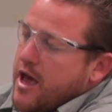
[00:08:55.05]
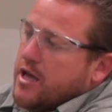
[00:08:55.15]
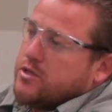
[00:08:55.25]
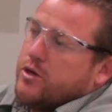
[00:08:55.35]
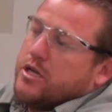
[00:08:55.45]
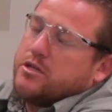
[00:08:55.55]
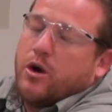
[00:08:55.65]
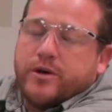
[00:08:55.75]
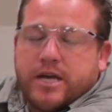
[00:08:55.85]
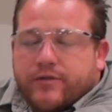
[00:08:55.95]
So it doesn't
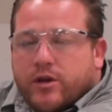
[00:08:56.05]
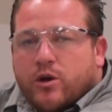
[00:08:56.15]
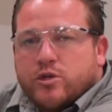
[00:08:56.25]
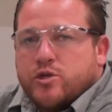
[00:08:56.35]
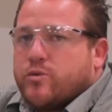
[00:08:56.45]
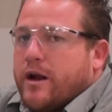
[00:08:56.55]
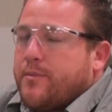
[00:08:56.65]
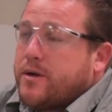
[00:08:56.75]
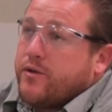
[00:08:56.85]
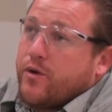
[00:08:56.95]
always have to go just right
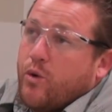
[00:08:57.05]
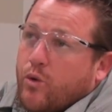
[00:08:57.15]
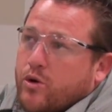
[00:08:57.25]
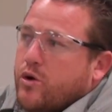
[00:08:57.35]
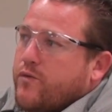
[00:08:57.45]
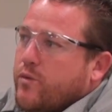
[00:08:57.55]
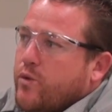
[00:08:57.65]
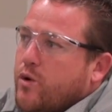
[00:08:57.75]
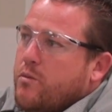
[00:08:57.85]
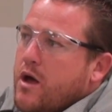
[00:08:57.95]
up into the corner of the
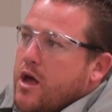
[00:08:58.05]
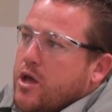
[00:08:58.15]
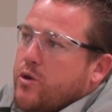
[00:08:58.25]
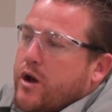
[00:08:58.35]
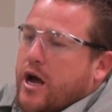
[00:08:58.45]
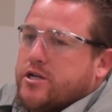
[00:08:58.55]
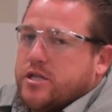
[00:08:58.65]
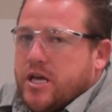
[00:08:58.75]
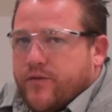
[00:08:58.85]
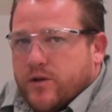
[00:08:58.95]
room. You would
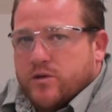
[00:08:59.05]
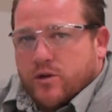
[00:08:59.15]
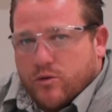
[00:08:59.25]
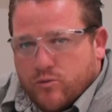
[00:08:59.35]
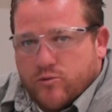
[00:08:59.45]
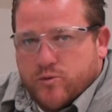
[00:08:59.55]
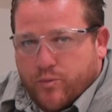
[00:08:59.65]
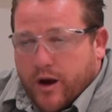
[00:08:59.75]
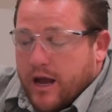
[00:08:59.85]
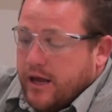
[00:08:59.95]
actually even
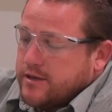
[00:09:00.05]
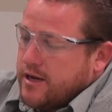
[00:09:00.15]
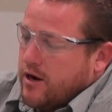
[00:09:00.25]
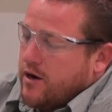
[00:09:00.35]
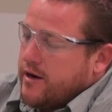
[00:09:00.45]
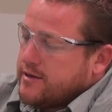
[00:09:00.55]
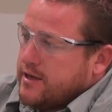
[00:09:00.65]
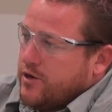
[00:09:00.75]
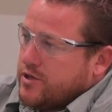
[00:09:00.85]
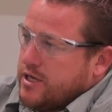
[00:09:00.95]
spray into areas
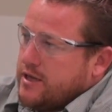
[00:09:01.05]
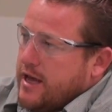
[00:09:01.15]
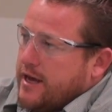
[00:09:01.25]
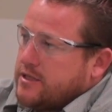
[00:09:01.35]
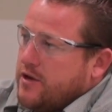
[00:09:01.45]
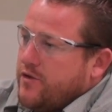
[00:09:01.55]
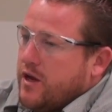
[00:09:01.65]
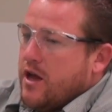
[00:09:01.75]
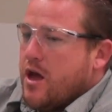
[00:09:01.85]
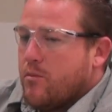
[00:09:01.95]
that you're seeing the activity.